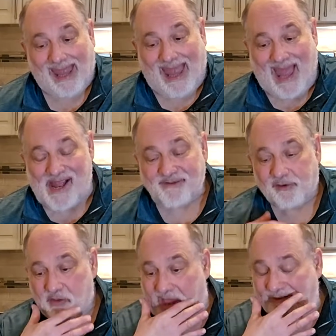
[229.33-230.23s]

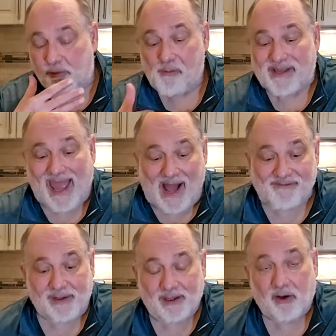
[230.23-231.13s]
And that's what we
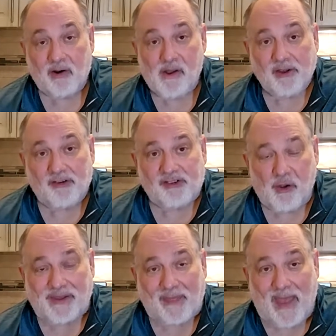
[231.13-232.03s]
have here, so
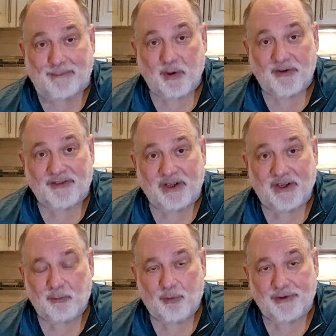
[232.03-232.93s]
that that person
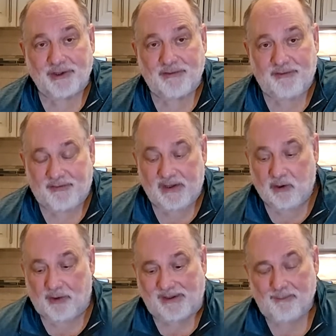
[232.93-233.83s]
can really
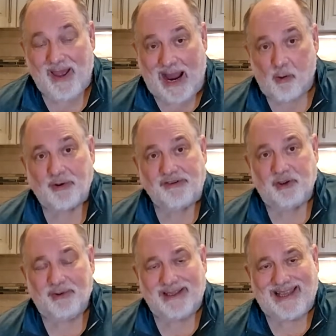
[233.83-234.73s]
feel empowered
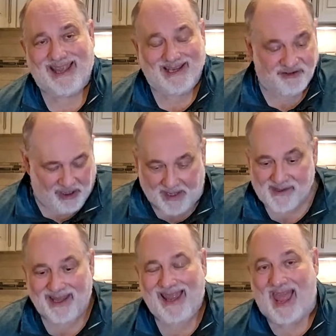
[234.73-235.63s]
to engage
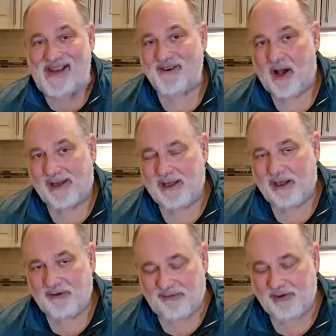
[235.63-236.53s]
and not get
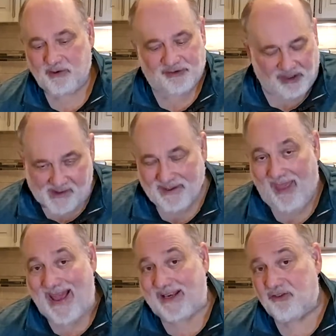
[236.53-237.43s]
confused.
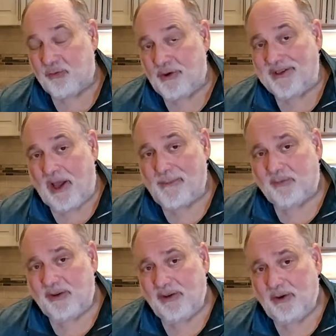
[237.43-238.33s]
And it's really
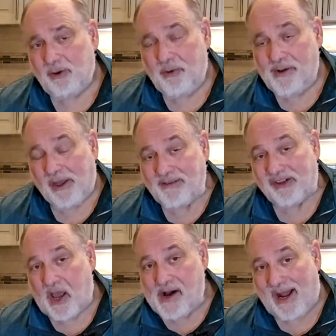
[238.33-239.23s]
up to you
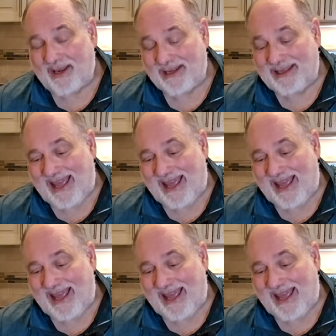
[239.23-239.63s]
to kind of